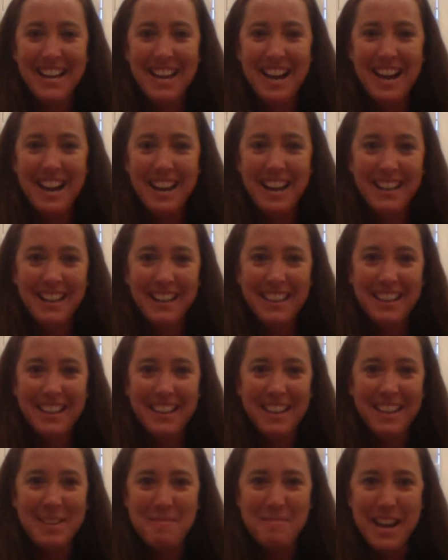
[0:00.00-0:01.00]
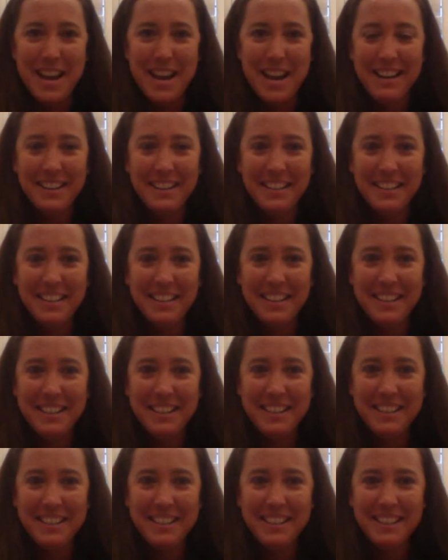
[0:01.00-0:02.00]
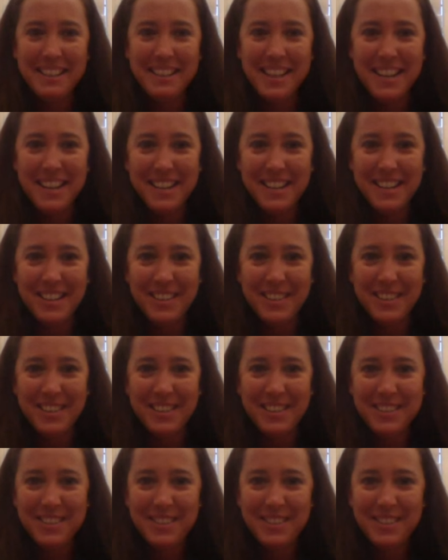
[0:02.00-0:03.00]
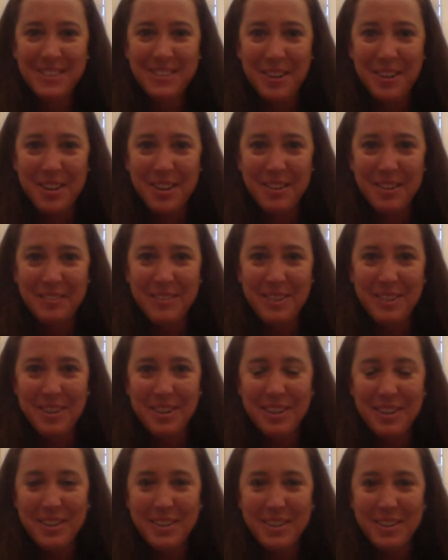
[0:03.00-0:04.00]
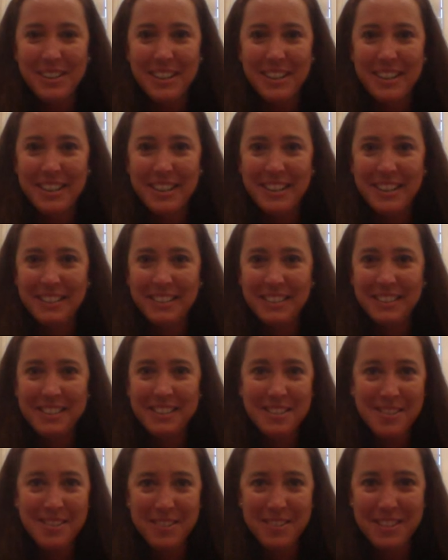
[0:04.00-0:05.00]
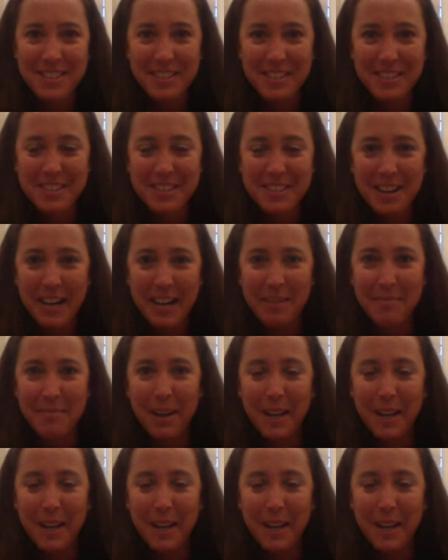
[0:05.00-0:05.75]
Hi, thank you, Matt, and thank you to all of our listeners here tonight.